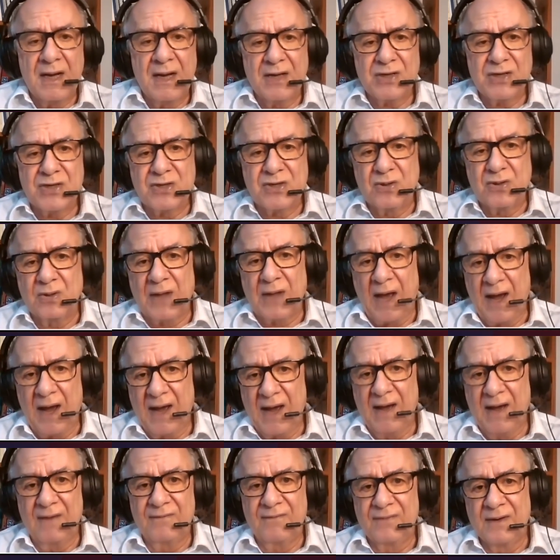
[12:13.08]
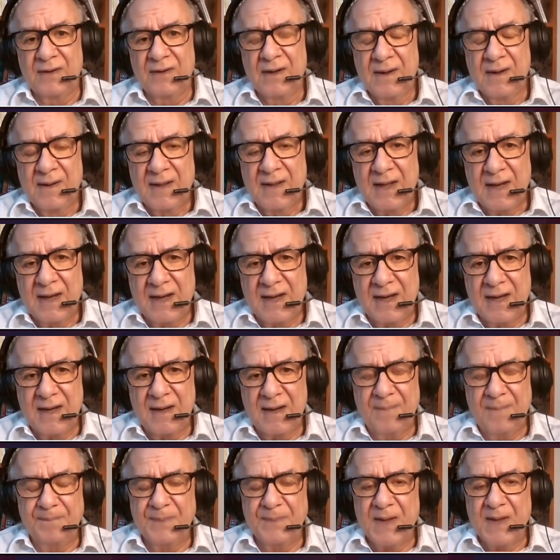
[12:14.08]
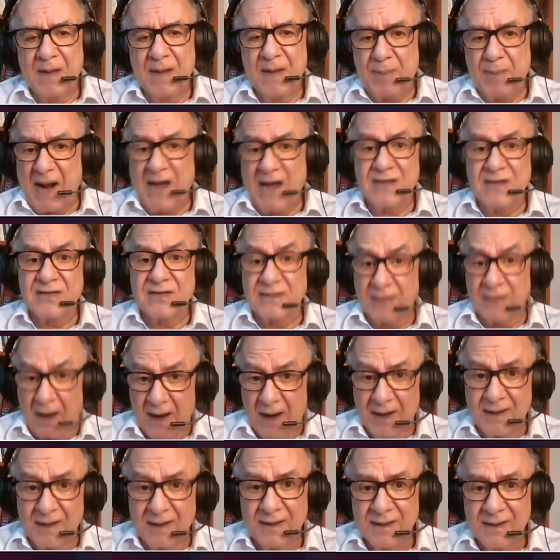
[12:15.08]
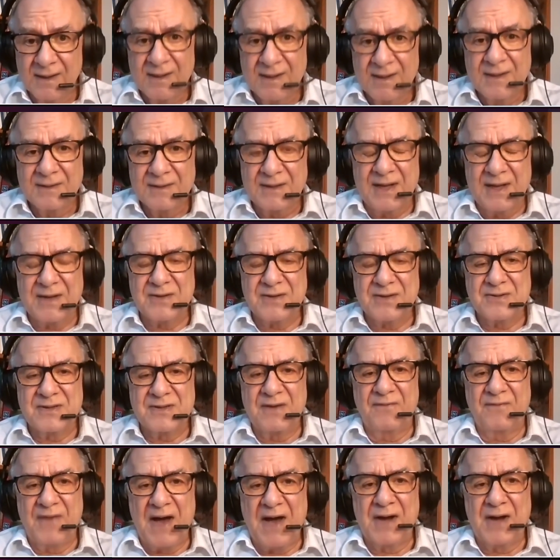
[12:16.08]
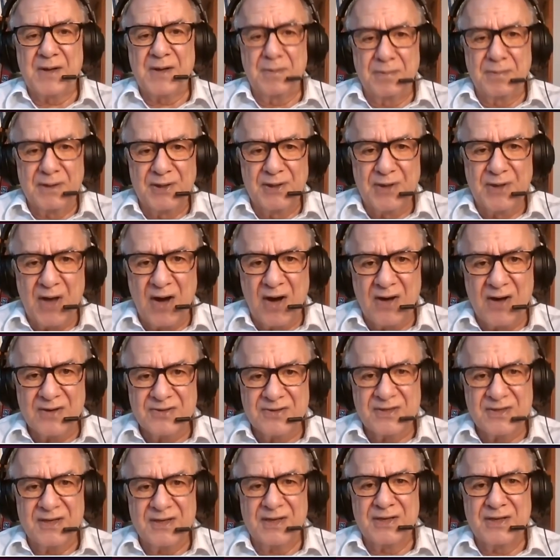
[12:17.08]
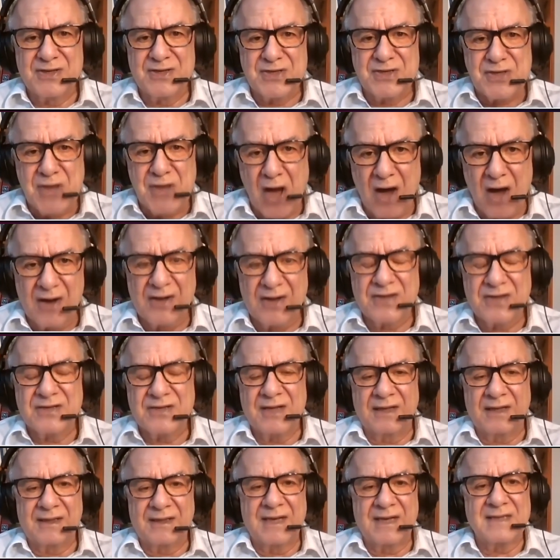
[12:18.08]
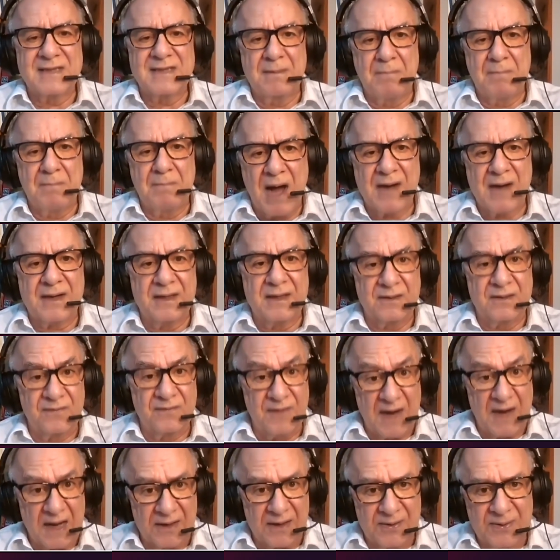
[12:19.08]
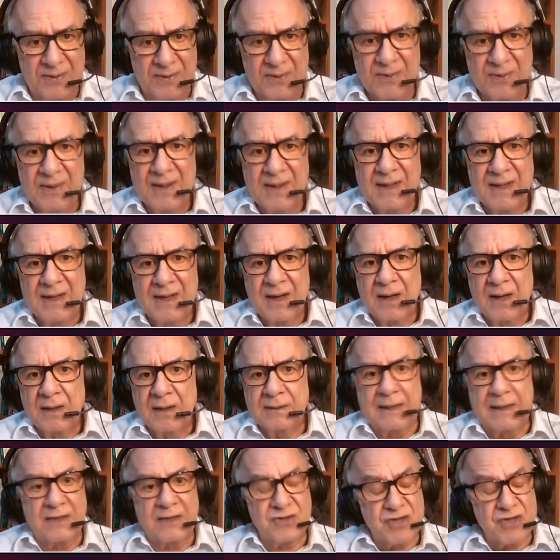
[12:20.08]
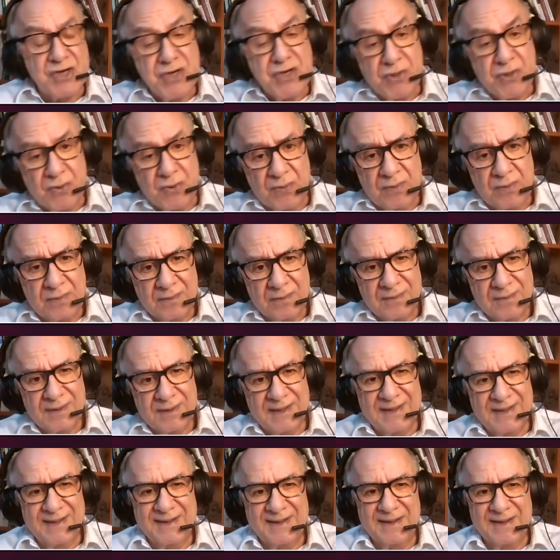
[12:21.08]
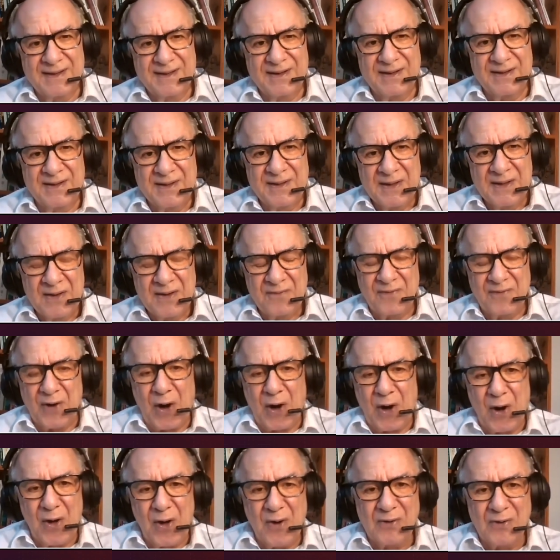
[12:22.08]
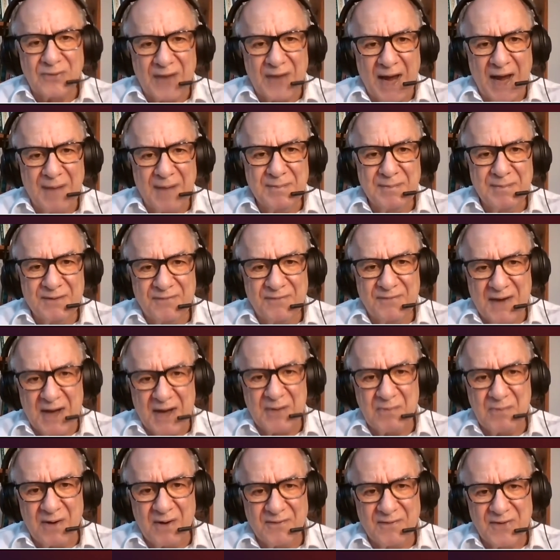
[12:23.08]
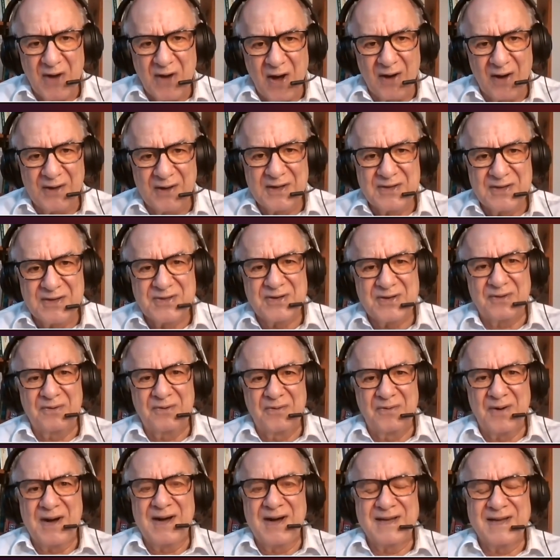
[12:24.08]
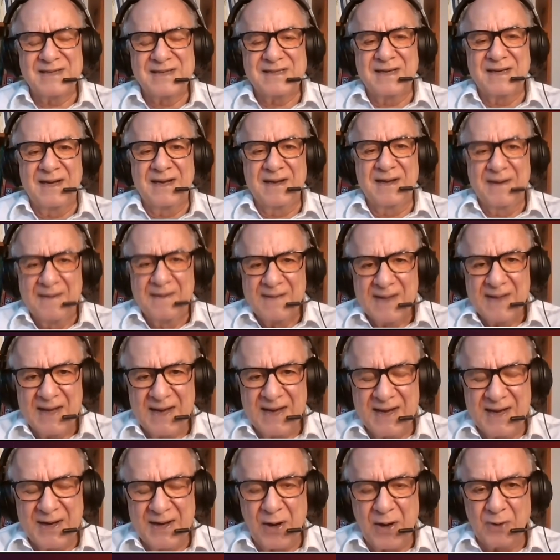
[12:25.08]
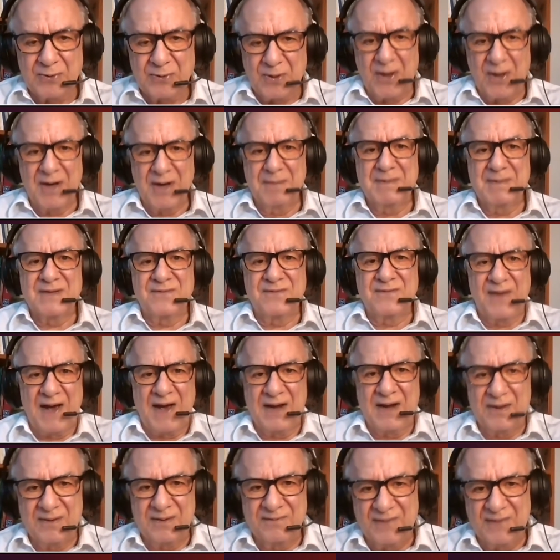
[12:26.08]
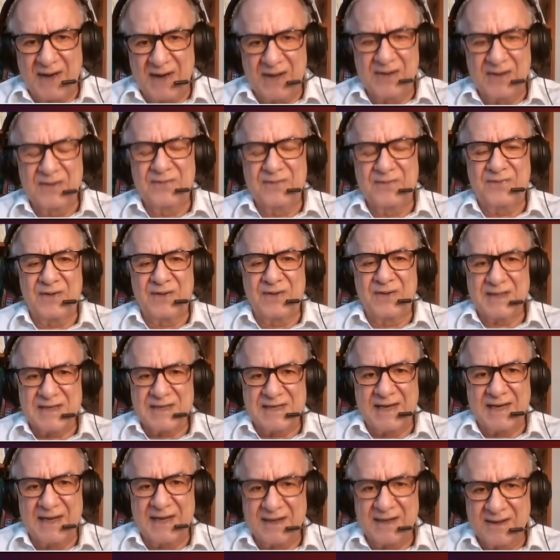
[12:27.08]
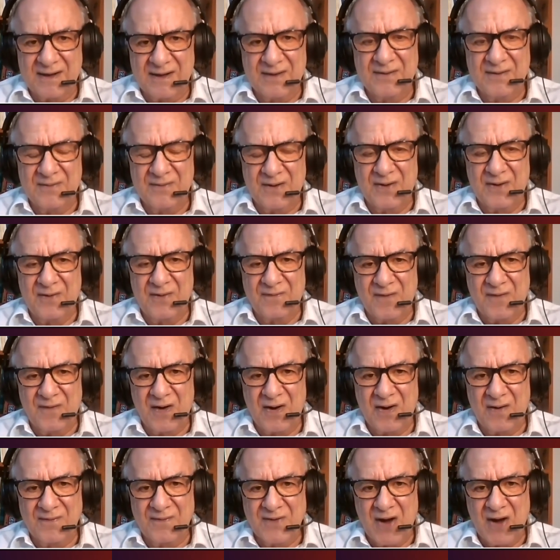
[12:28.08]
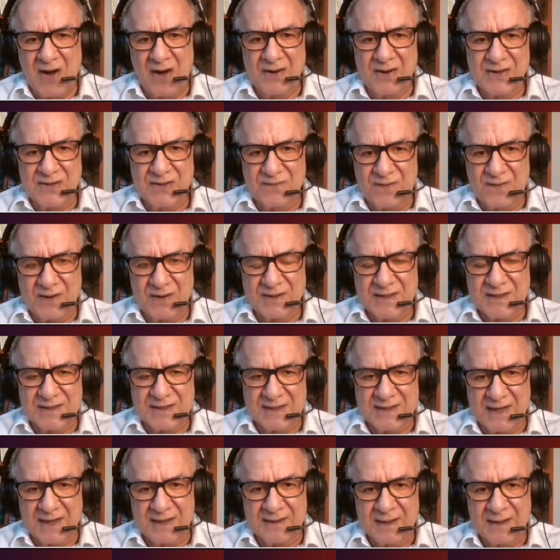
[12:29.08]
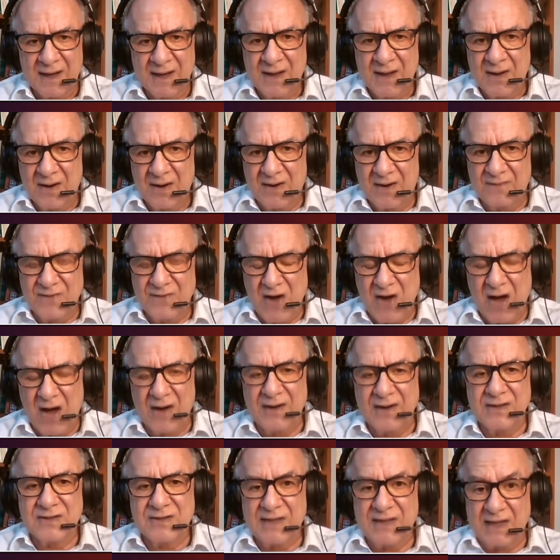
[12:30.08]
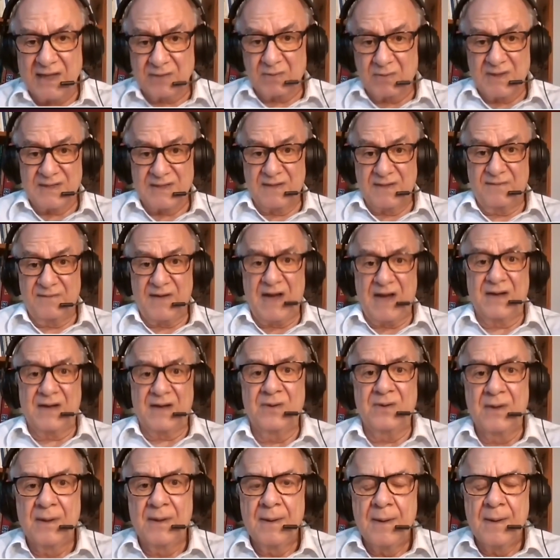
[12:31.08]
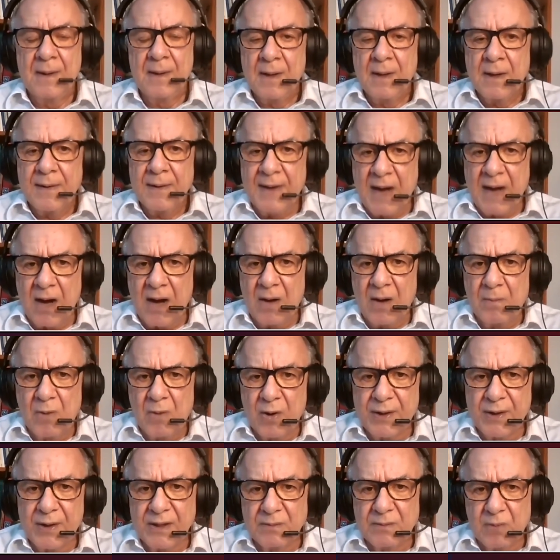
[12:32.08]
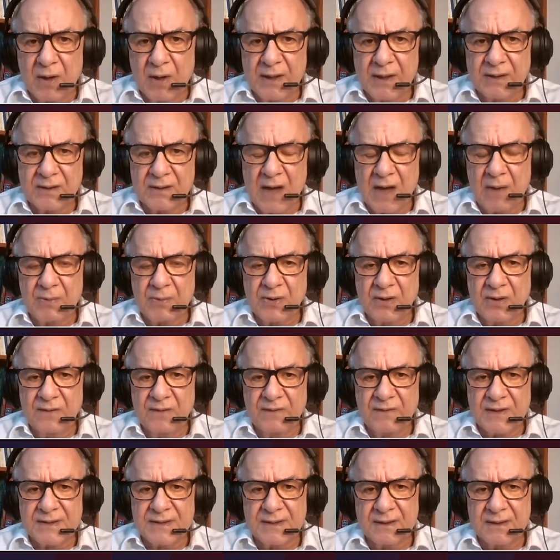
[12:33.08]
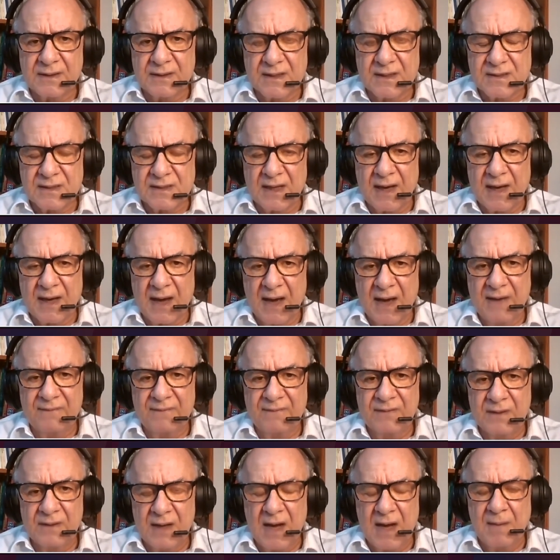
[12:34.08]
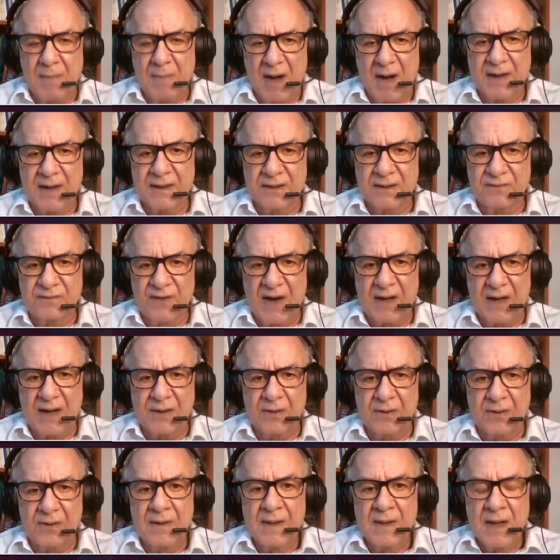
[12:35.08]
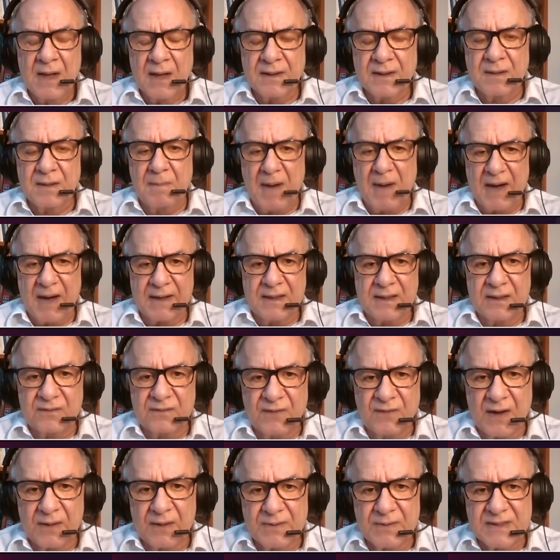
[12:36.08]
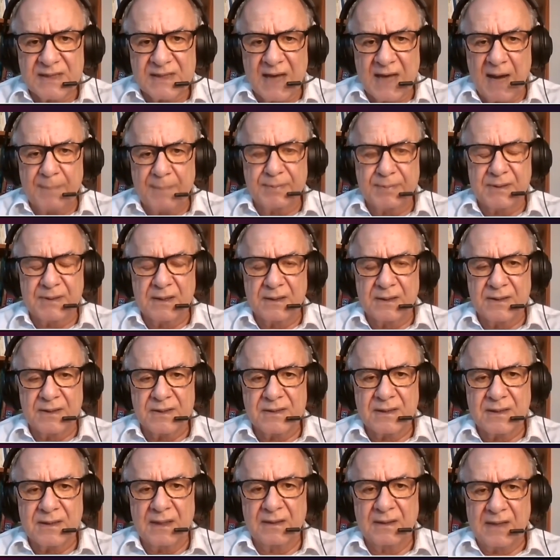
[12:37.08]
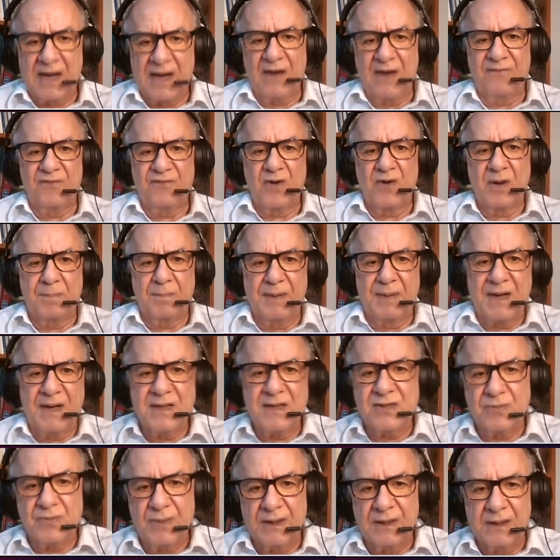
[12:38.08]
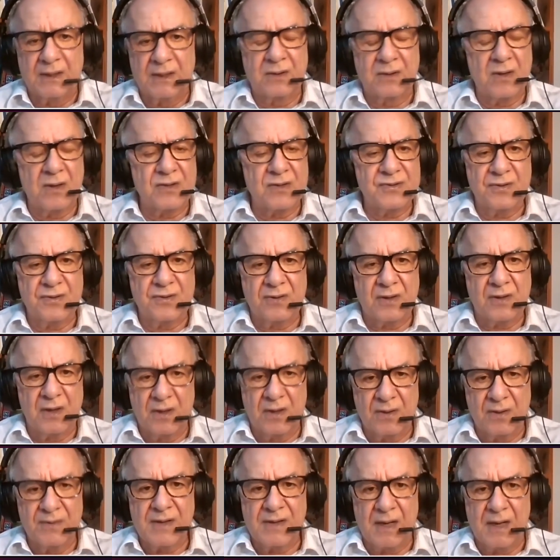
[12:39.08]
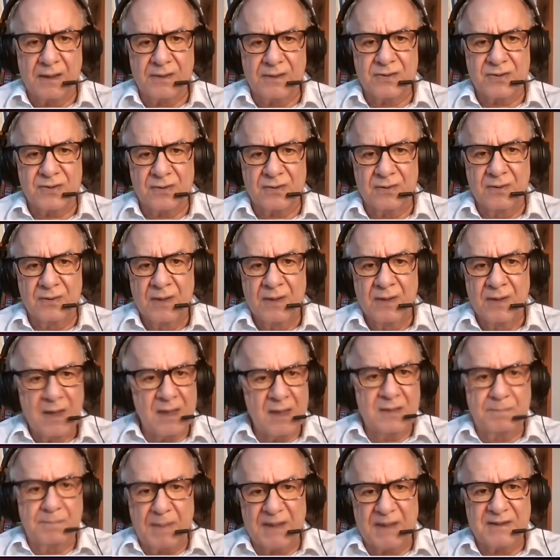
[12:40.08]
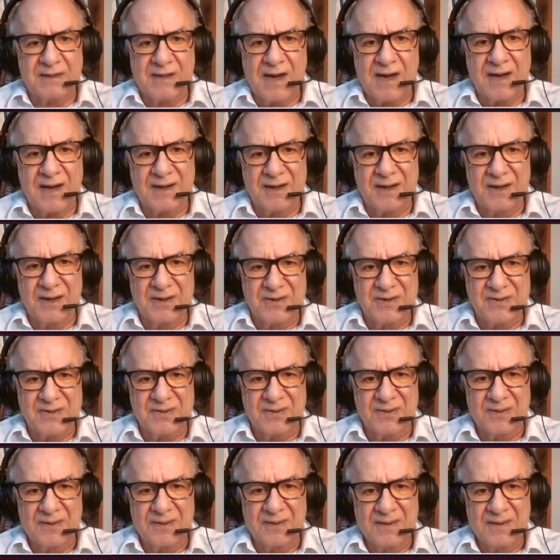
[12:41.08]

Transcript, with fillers: should have a price tag, that is a valuable knowledge, it's knowledge that has a market value, that's new, uh, for a long time, the value of knowledge was uh, an autonomous value, value for the sake of, of knowledge, for the sake of knowledge. That was the value. Now, more and more at our universities, they have a market value. The market value is capitalist and therefore brings with it also the colonial issue and patriarchal issue.